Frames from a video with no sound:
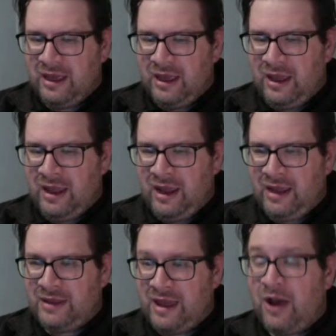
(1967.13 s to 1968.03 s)

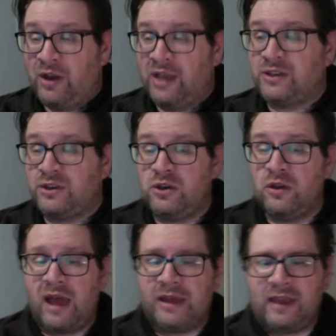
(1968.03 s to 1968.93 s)
And that. Okay, so you
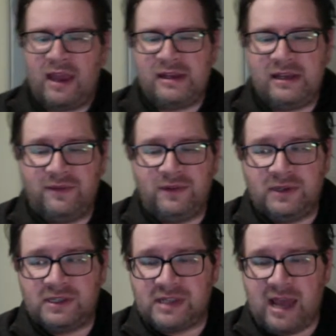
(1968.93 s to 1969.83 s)
like the idea of
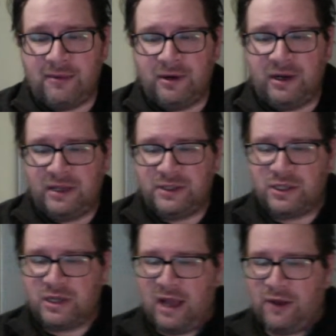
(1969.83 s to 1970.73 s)
doing Stauber against
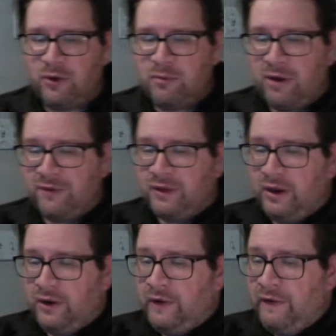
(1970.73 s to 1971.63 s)
Chicago and
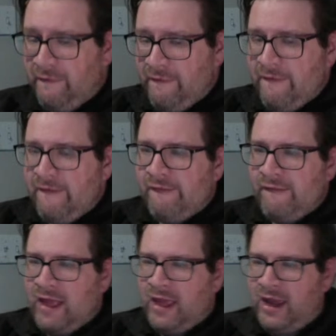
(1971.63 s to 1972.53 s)
Buffalo,
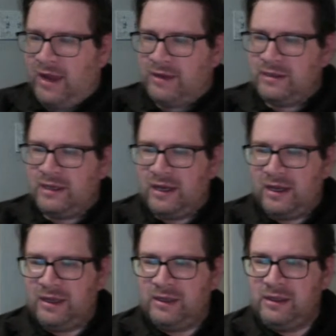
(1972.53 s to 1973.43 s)
and
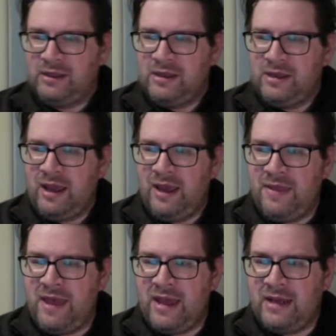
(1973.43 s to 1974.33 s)

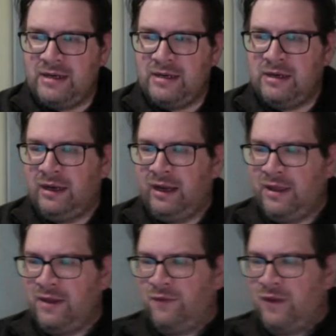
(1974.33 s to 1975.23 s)
then
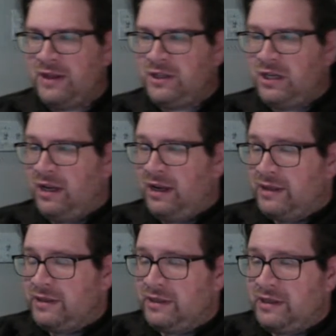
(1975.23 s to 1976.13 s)
Veggie
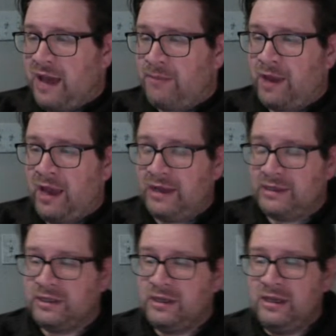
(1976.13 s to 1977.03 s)
against the top
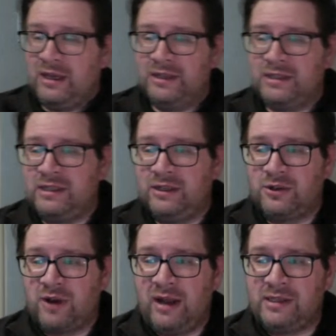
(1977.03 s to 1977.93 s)
guys, and still
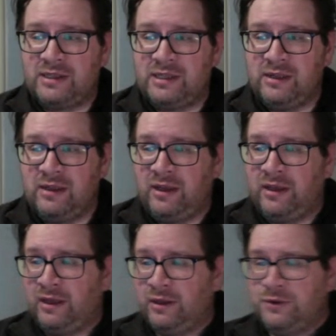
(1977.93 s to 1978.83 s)
try to steal
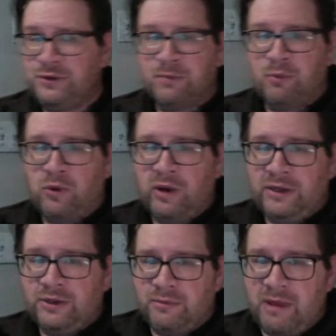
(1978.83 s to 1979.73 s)
a loser
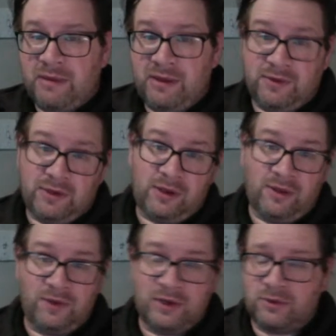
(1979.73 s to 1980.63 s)
point or maybe even
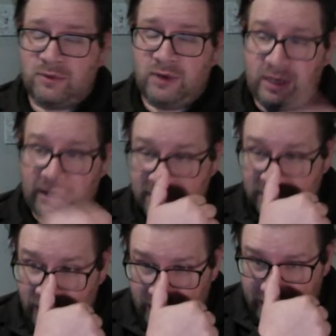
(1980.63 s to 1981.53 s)
a victory
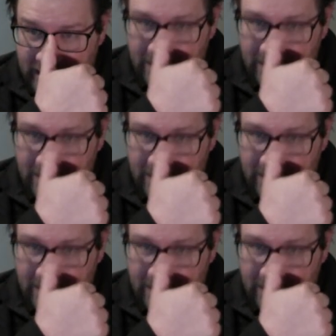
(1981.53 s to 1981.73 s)
against some of the top